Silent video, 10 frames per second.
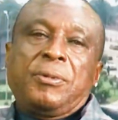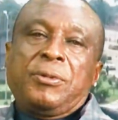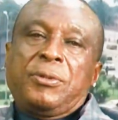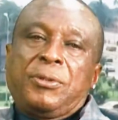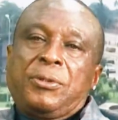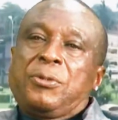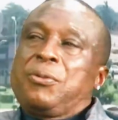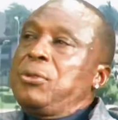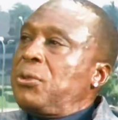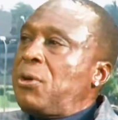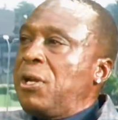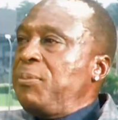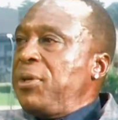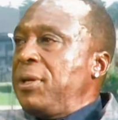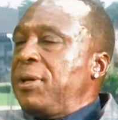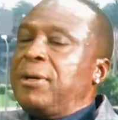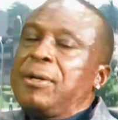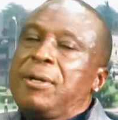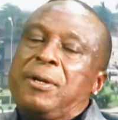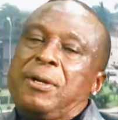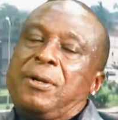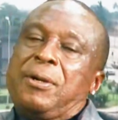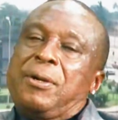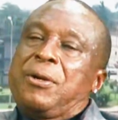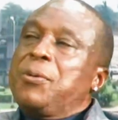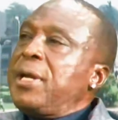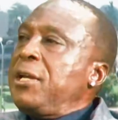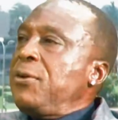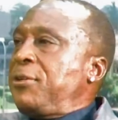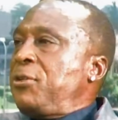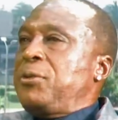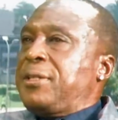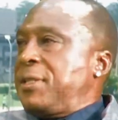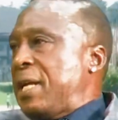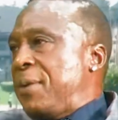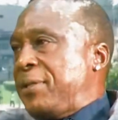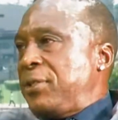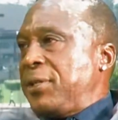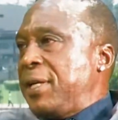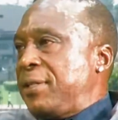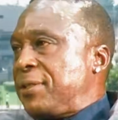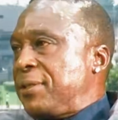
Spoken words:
You called me, or where are you? I told you, I said I'm at your gate.